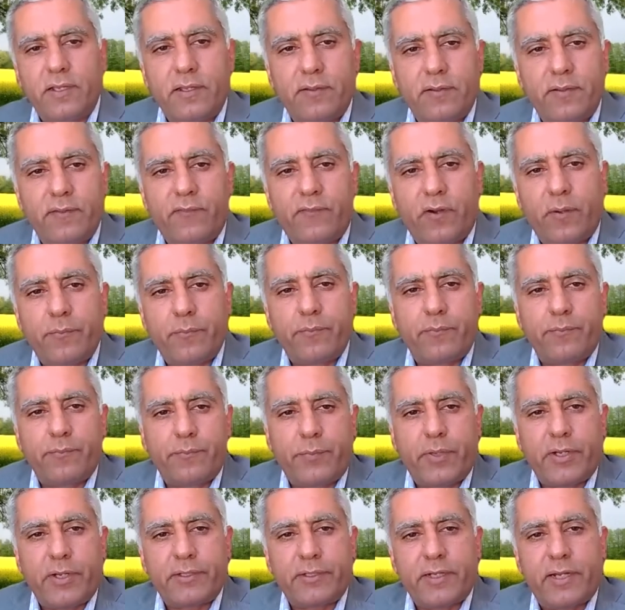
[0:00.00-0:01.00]
from
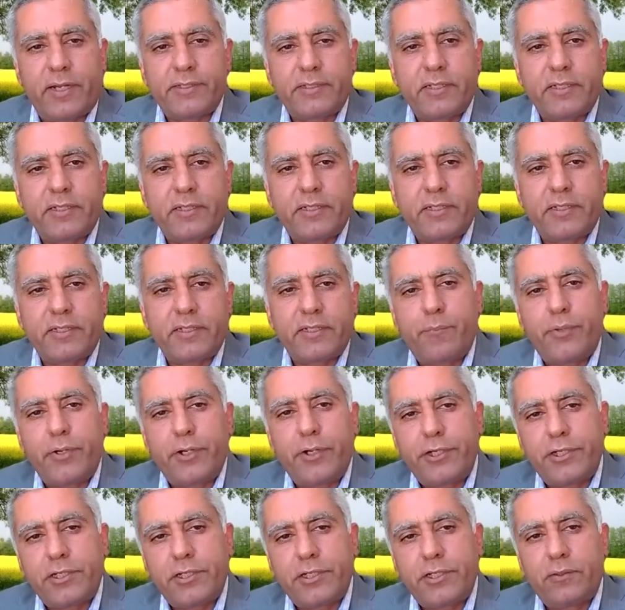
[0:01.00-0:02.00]
translated from
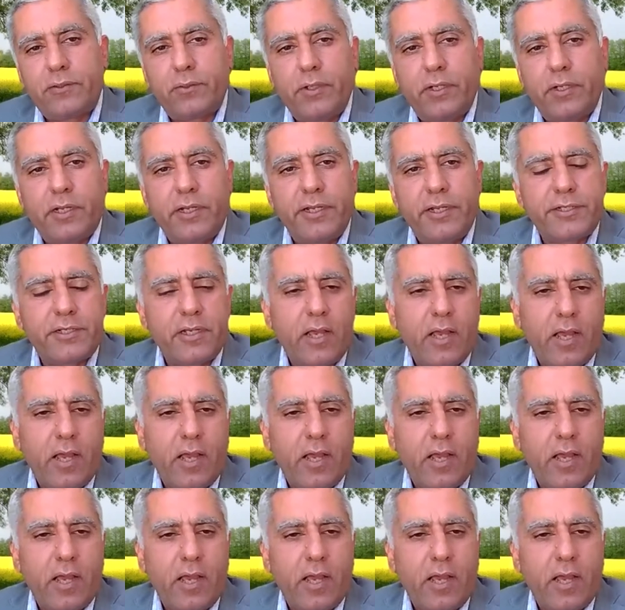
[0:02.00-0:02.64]
Persian to English.